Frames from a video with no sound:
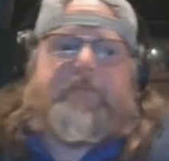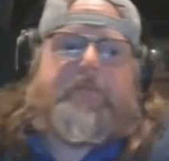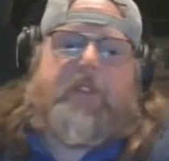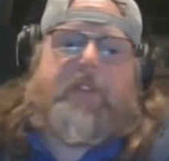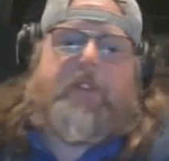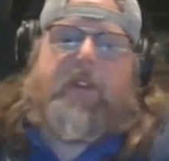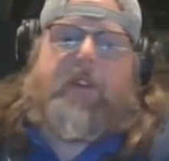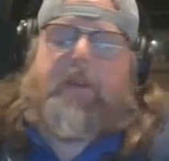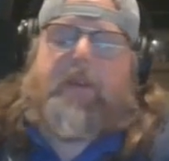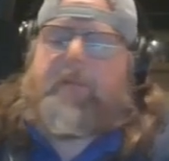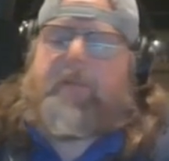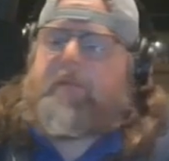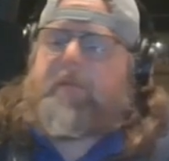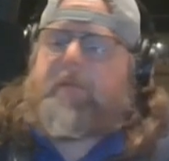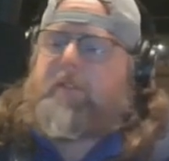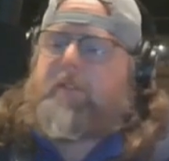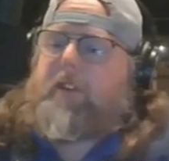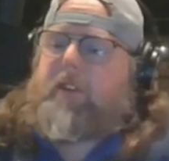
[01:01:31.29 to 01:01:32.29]
Oh, I'm
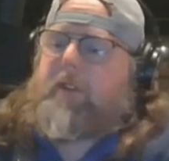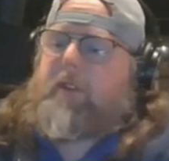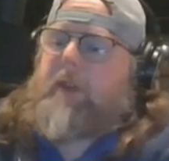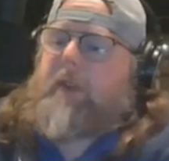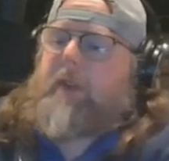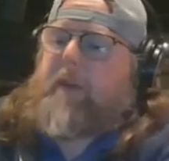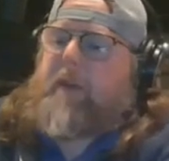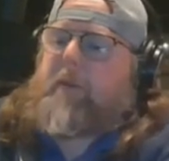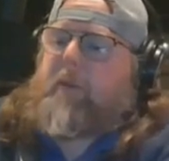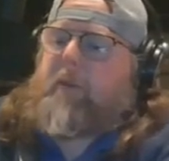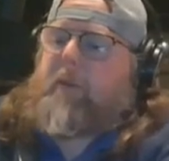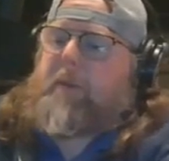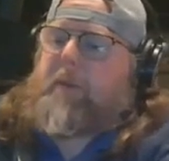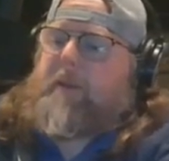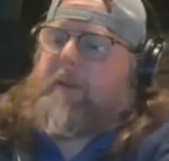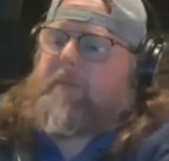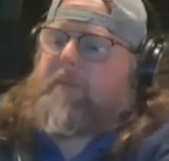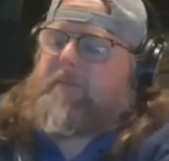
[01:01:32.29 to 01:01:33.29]
still in rock mode,
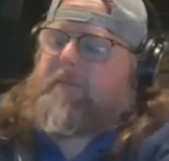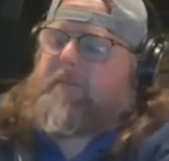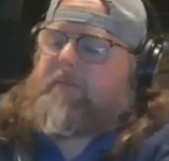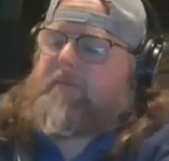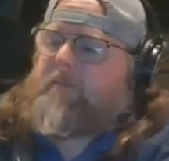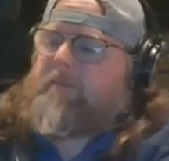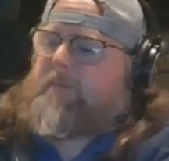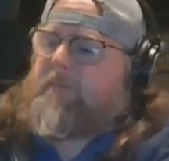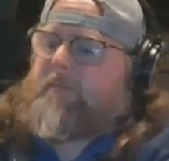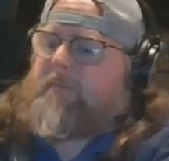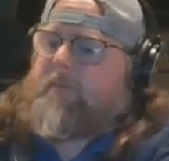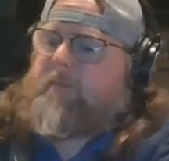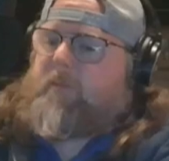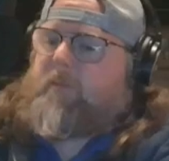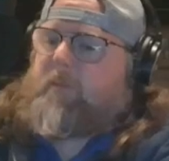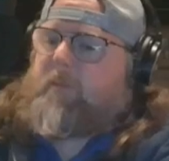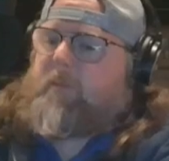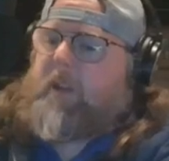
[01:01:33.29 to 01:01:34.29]
but
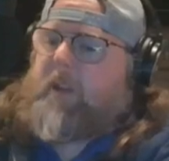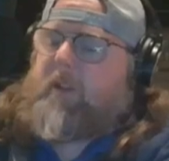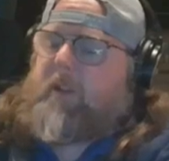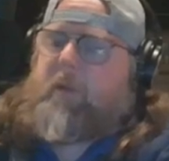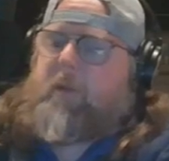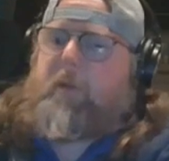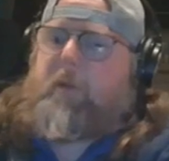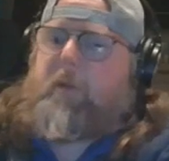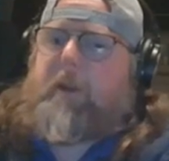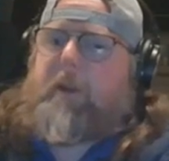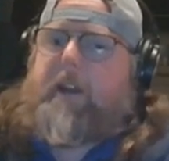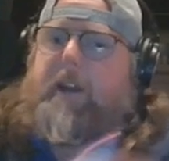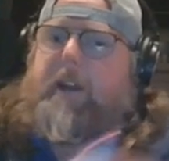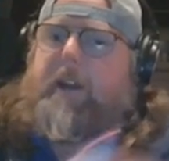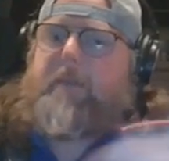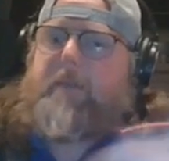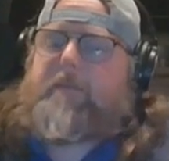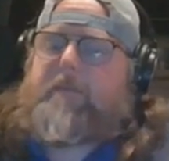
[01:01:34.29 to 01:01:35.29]
I'm making do with what I got.